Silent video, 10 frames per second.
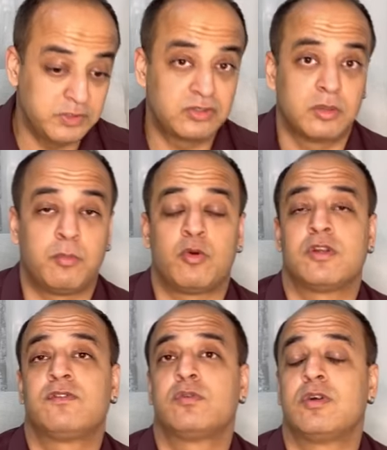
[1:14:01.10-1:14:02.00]

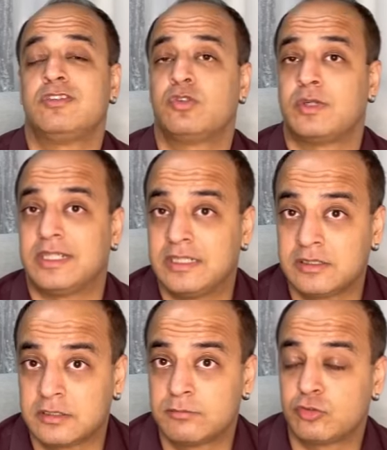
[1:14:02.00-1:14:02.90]
supportive towards your
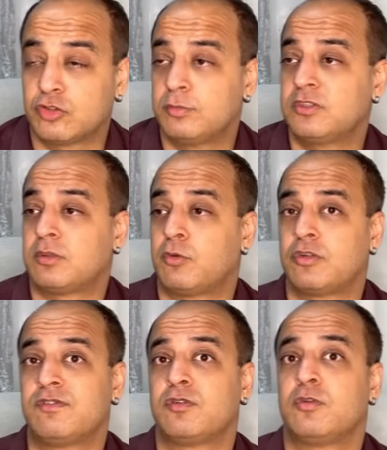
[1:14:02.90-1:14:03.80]
income, should be
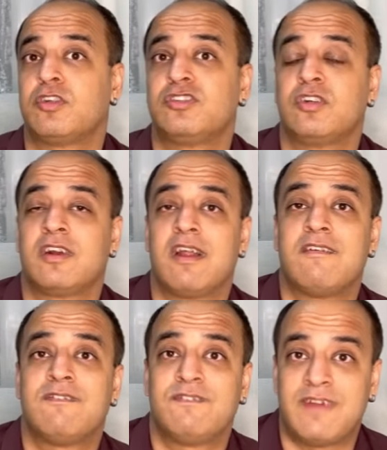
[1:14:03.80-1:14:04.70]
supportive towards your
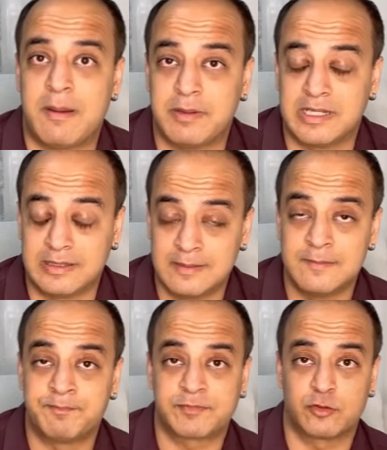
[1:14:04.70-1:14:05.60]
family.
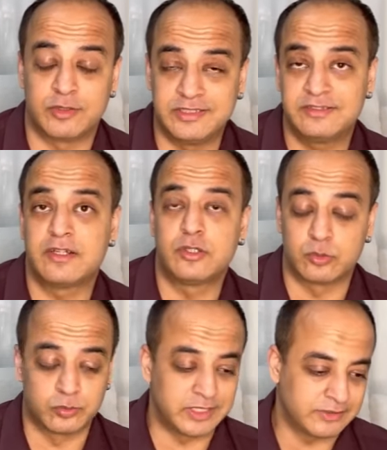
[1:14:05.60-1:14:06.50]
So these are the
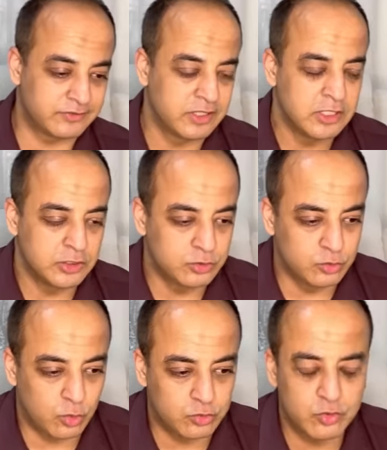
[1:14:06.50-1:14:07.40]
two things. You
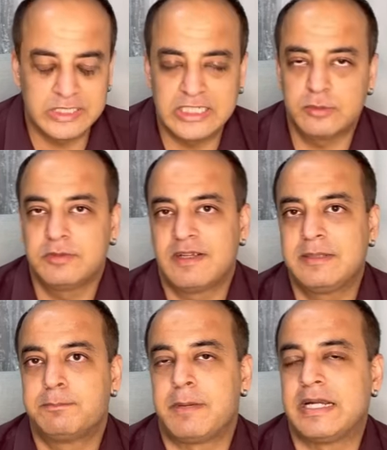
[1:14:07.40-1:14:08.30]
also need to be very
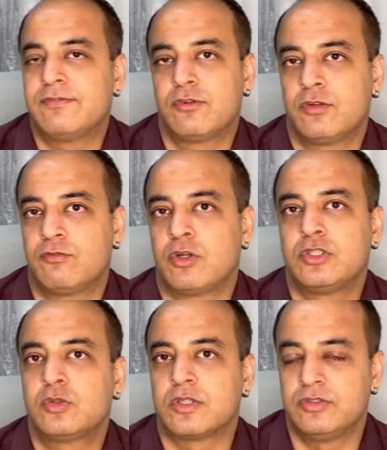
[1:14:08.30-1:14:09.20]
mindful of what
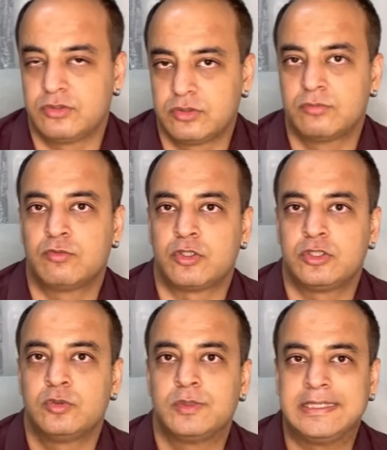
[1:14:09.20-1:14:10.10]
you consume, what
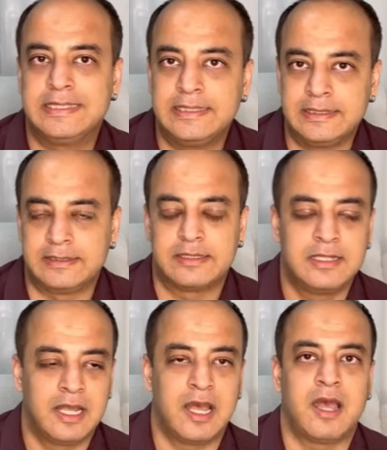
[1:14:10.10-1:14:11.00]
you eat.
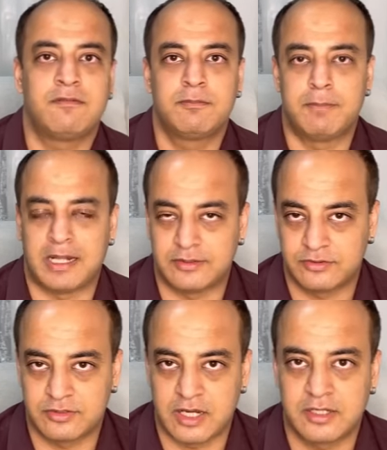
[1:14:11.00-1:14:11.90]
Have a
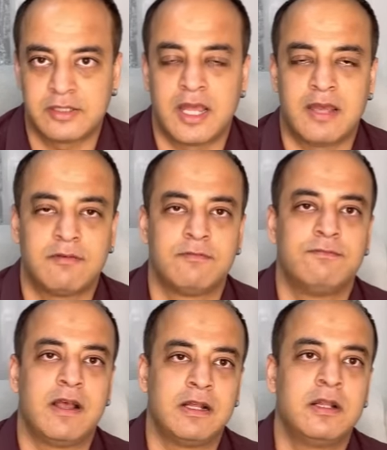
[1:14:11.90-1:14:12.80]
balanced diet, have a
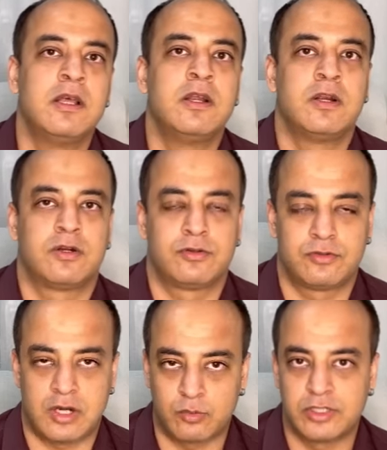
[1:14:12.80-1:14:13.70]
well
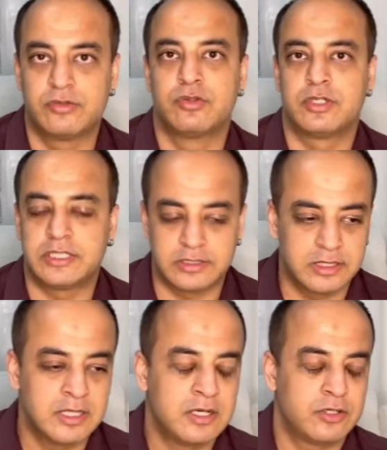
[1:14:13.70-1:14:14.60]
rounded routine,
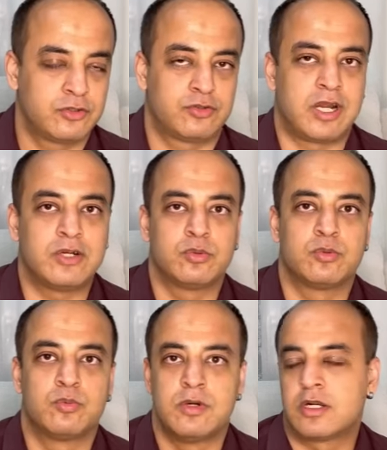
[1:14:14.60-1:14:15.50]
try to
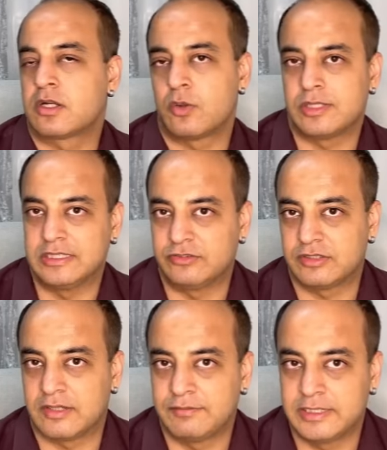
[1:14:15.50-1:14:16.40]
work out each and
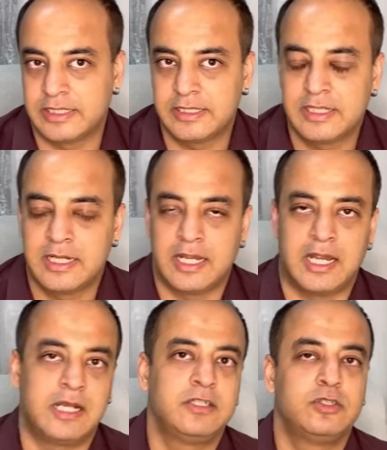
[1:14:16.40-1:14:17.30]
every day,
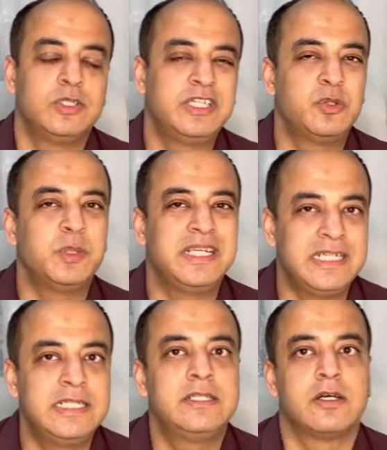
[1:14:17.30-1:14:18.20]
and you need to
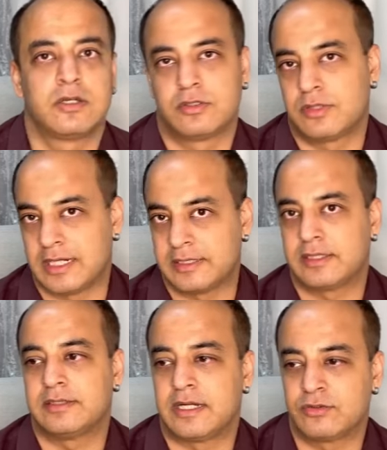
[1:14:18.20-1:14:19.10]
eat right.
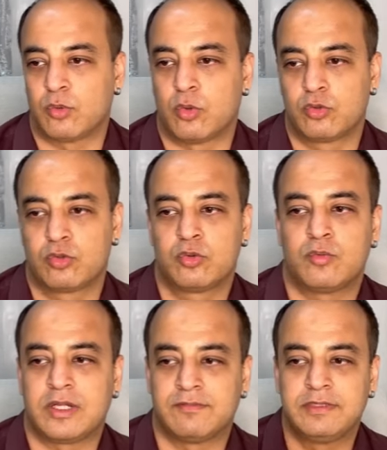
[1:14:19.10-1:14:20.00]
That is also
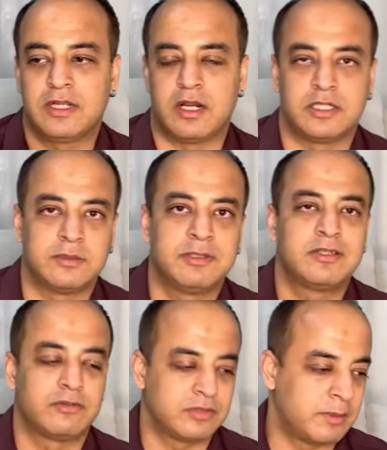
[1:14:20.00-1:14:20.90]
one of the ultimate
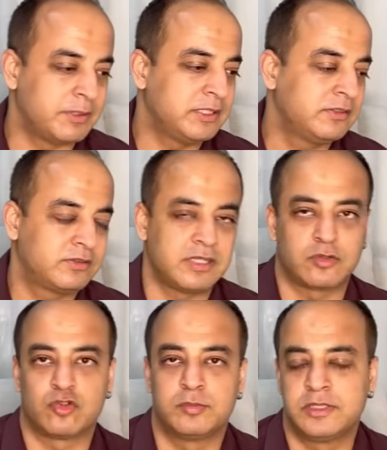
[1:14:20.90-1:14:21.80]
remedies that
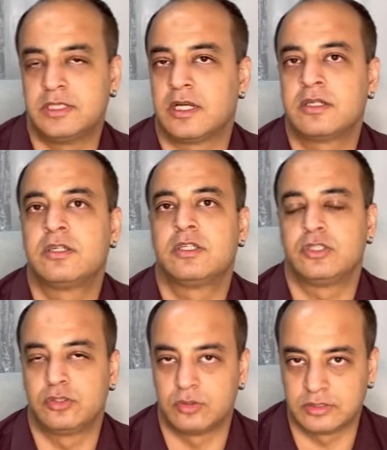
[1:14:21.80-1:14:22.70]
could be there
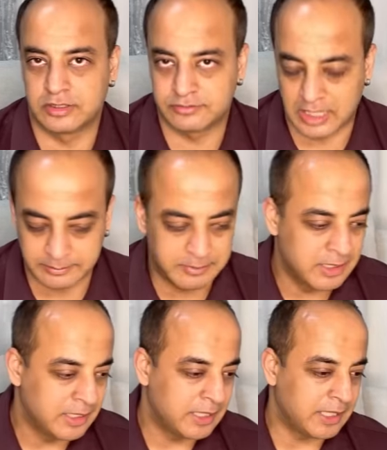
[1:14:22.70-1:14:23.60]
during this time.
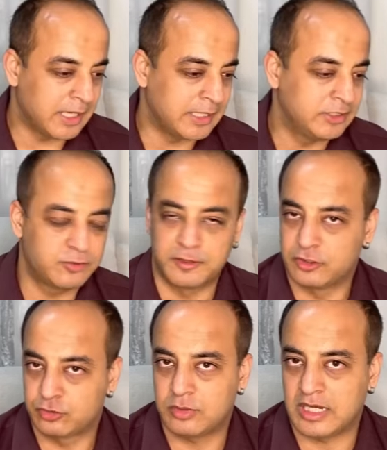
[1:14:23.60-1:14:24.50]
Any
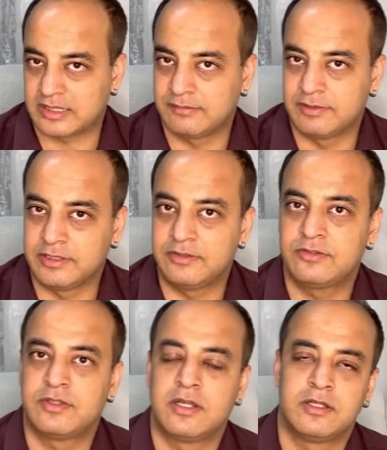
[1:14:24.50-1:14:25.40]
spiritual
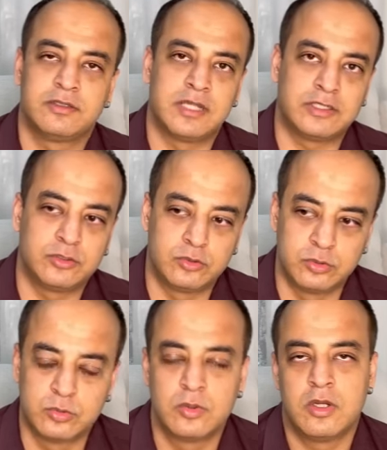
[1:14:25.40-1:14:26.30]
activities that you
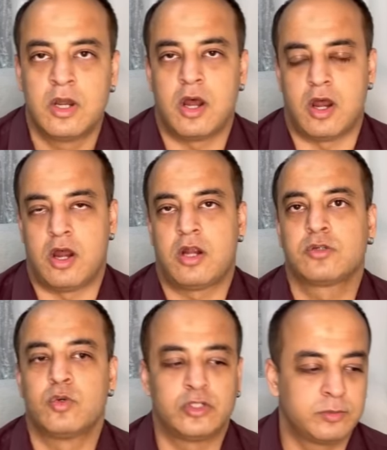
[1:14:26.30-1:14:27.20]
do are
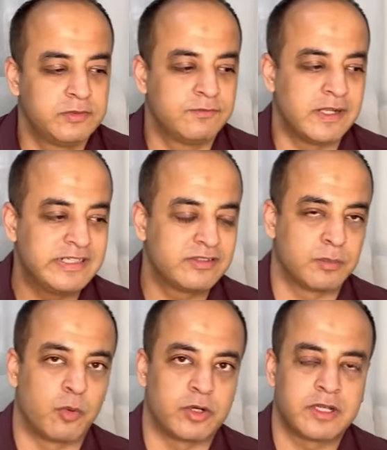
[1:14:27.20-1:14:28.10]
going to be very
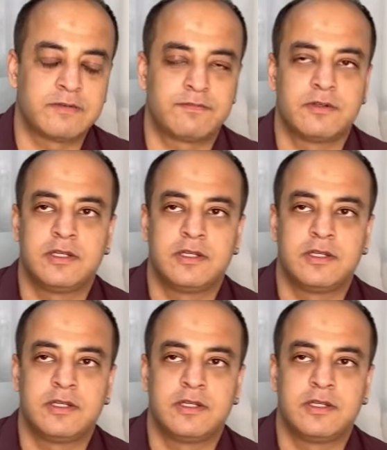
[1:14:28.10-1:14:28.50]
supportive